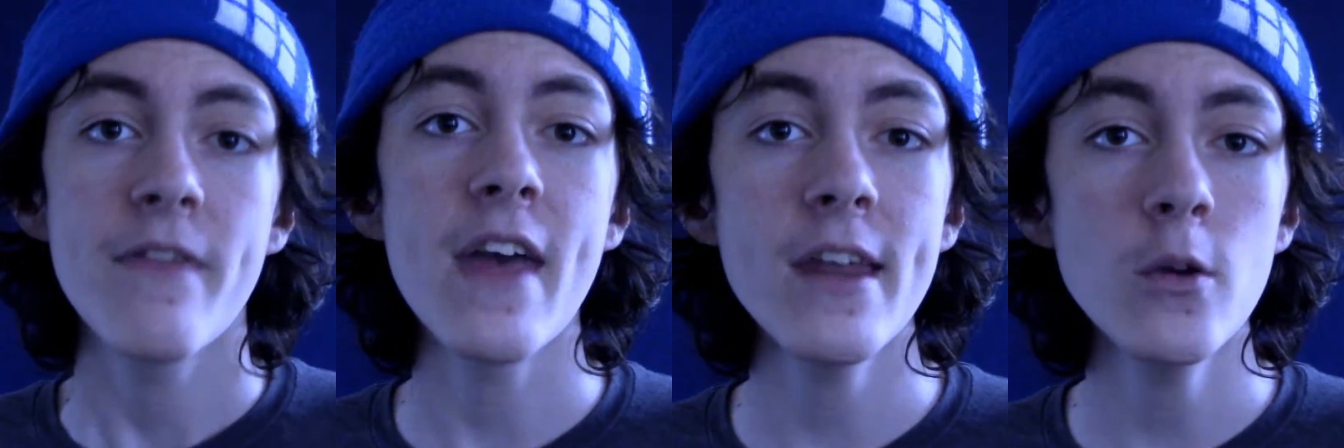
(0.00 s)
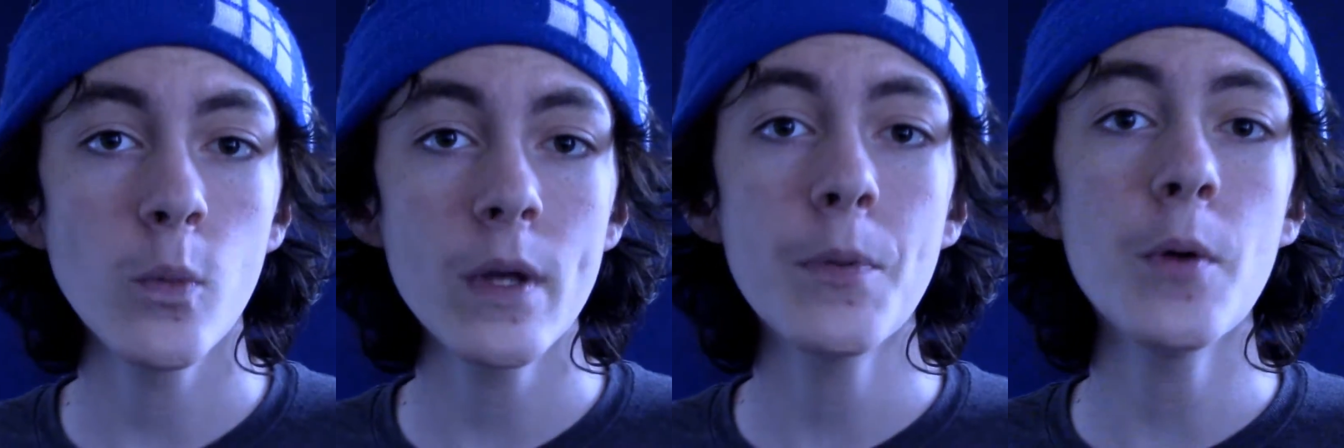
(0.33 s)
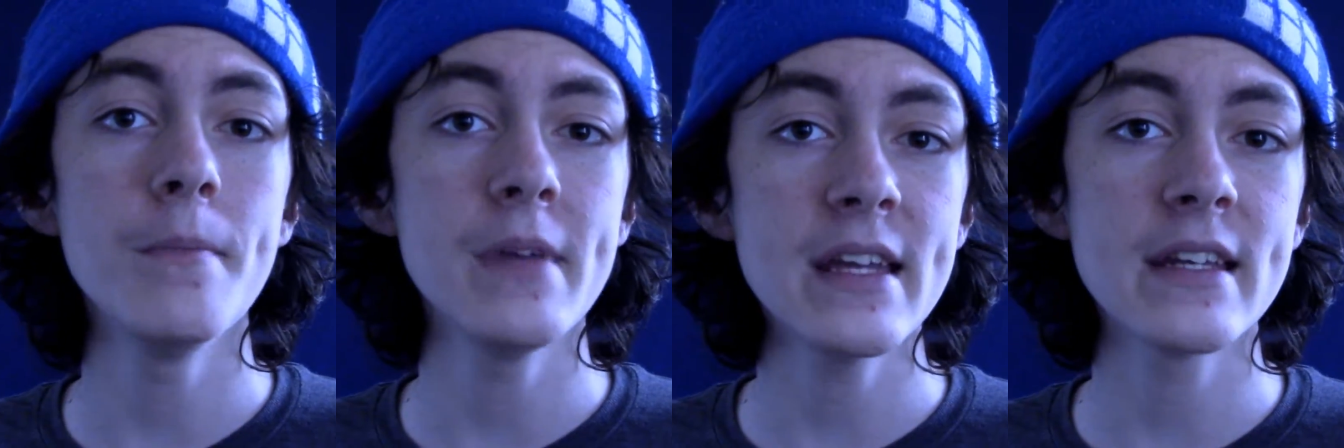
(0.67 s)
Then, we
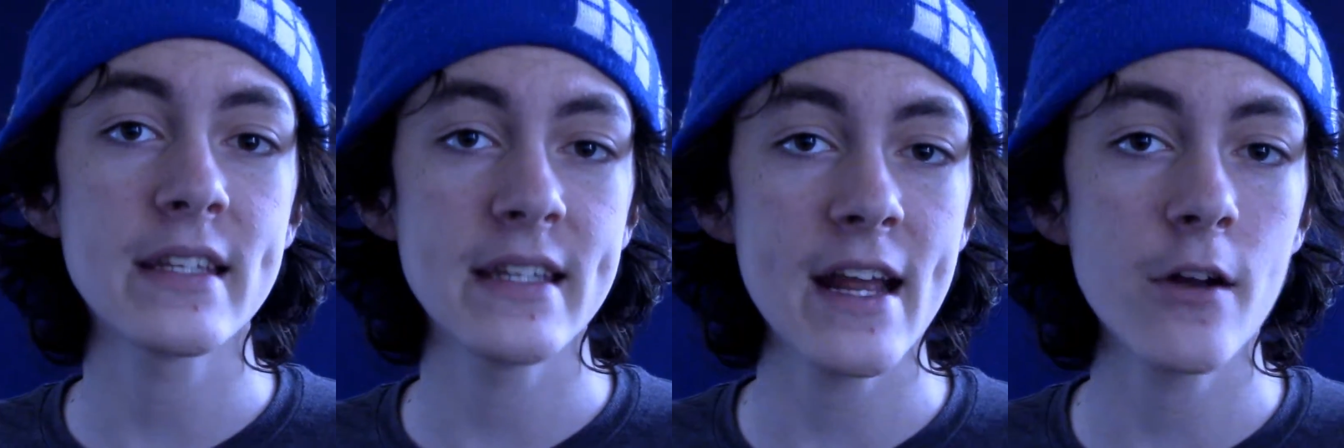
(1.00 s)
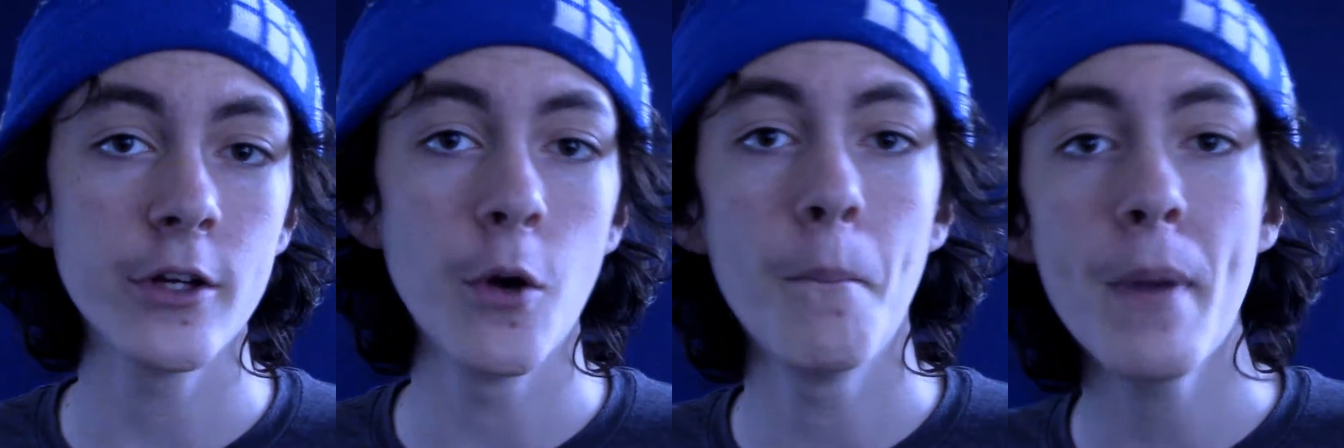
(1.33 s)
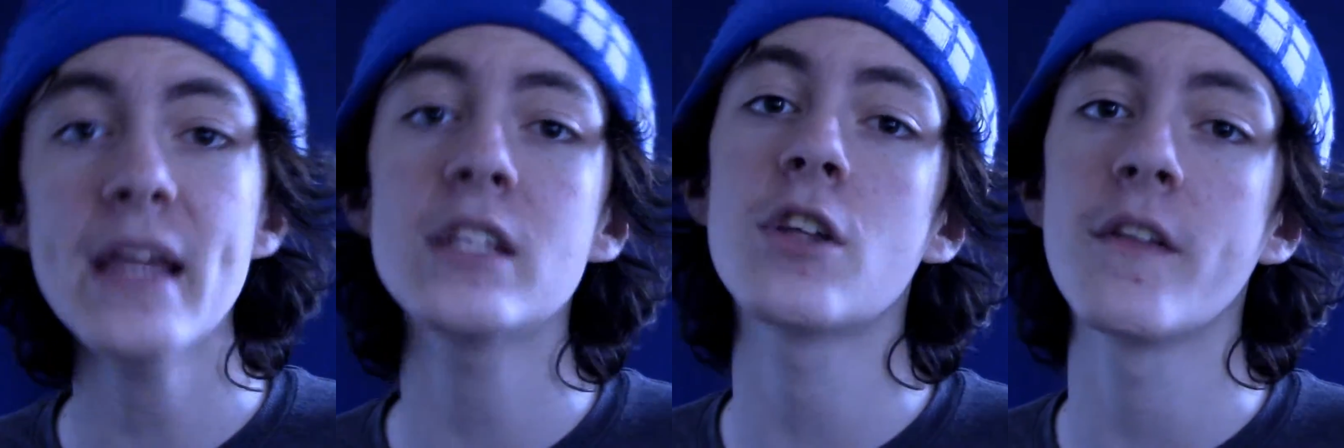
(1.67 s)
put me in a scenario
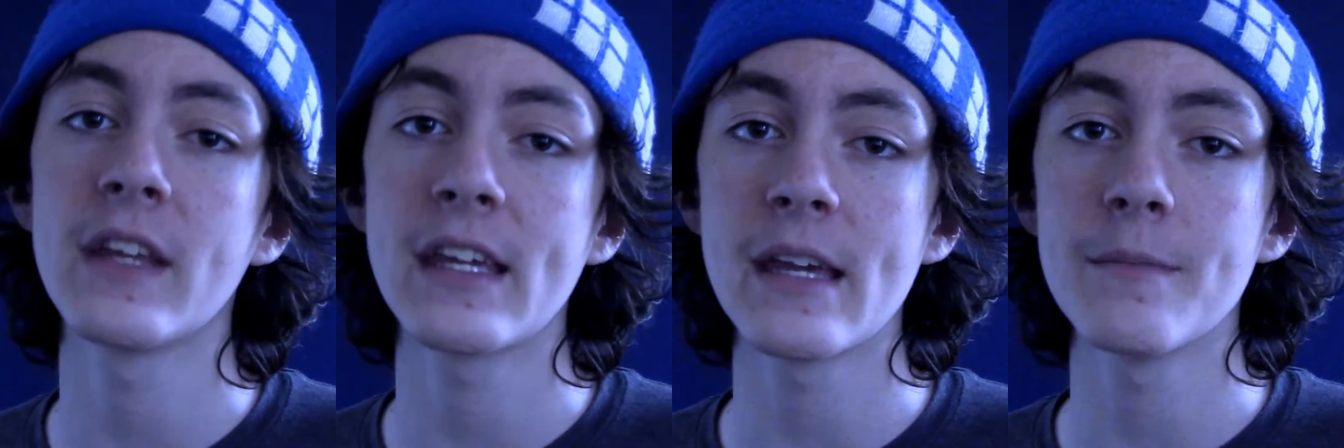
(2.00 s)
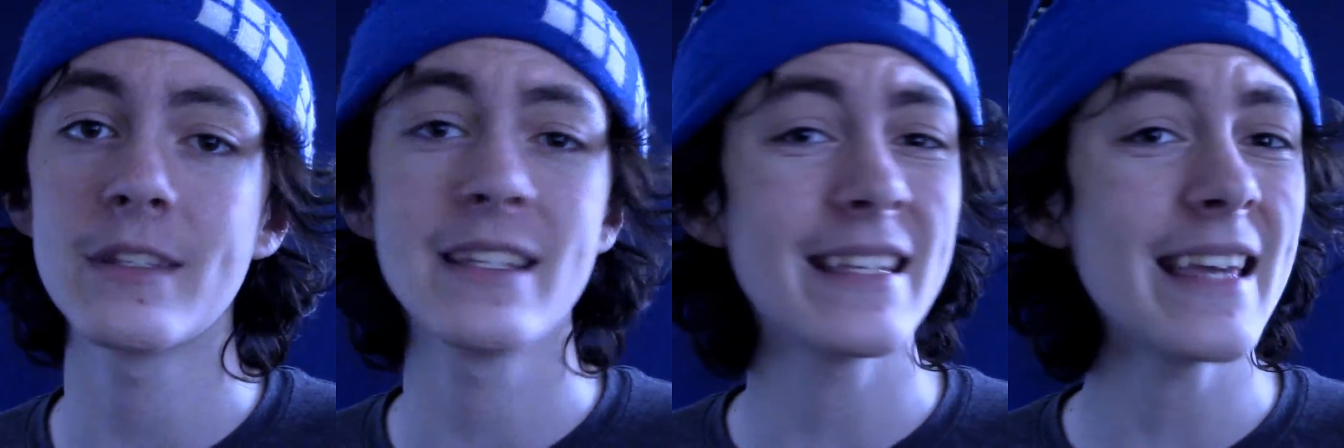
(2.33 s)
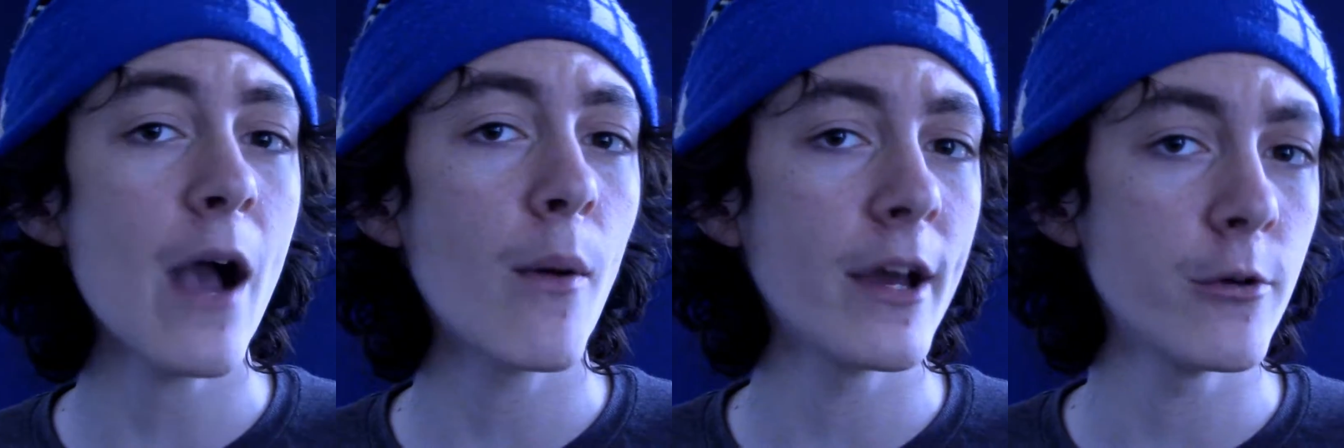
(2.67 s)
based on the games to
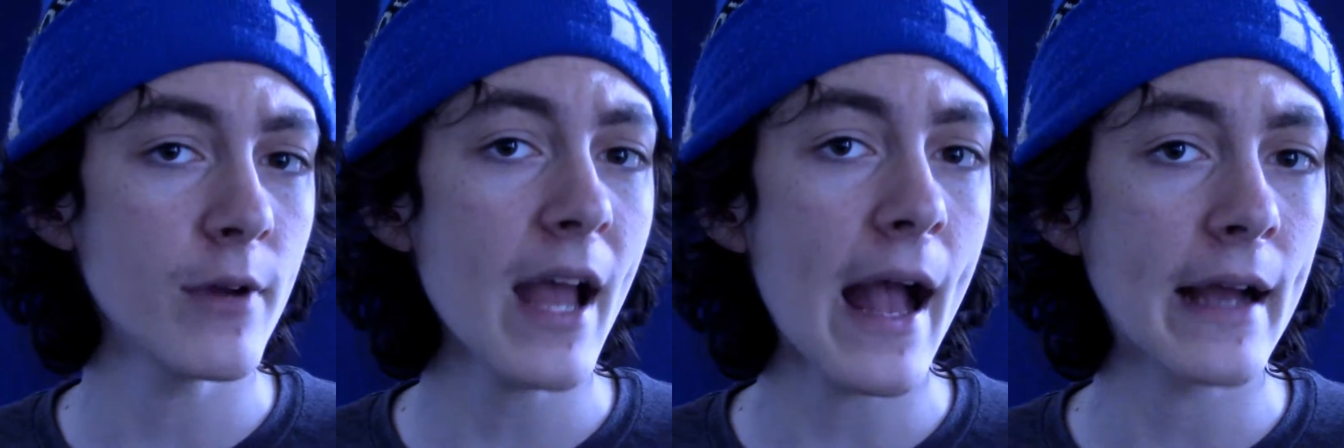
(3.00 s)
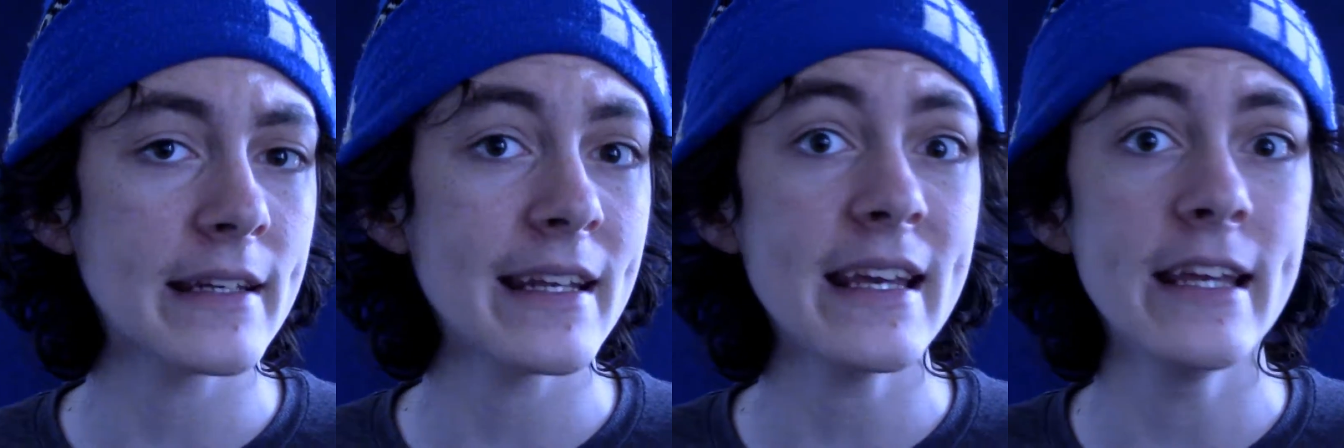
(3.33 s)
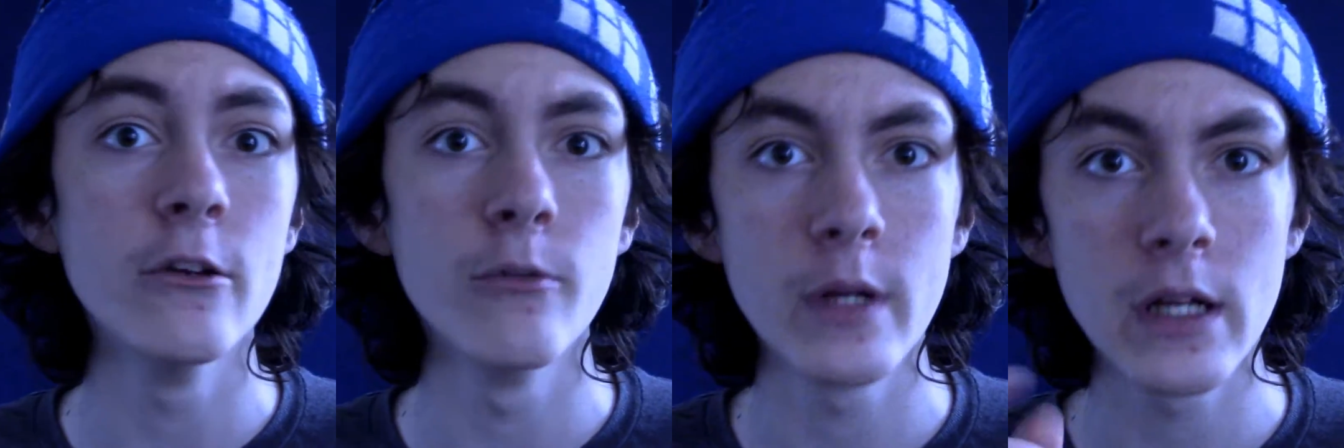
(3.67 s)
see how I'd react
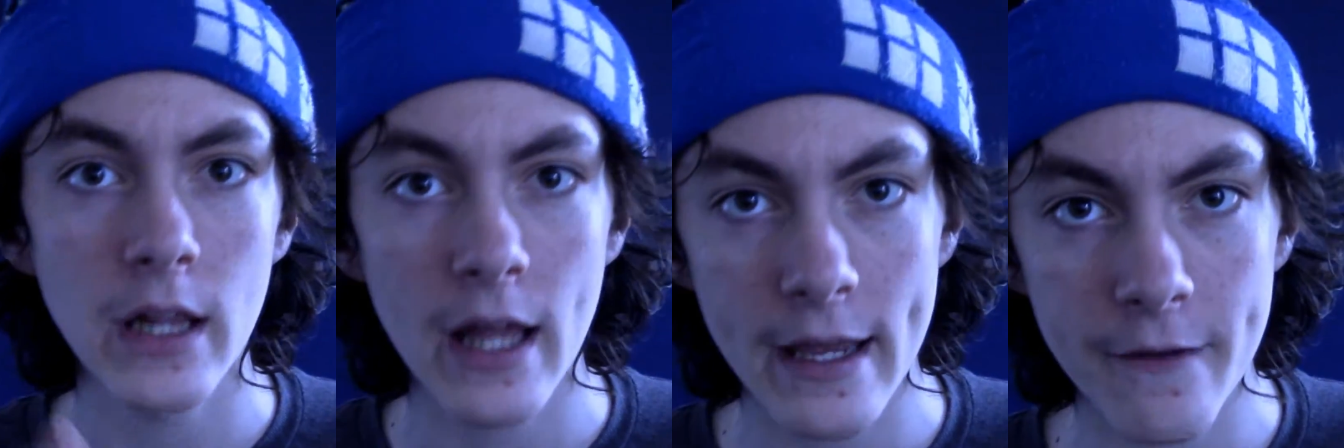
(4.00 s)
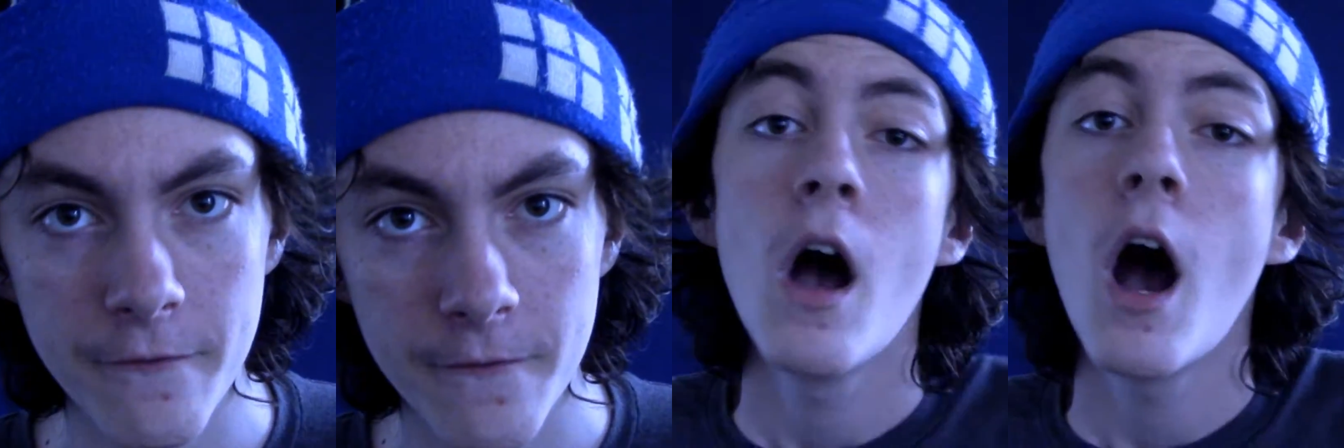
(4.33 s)
in real life.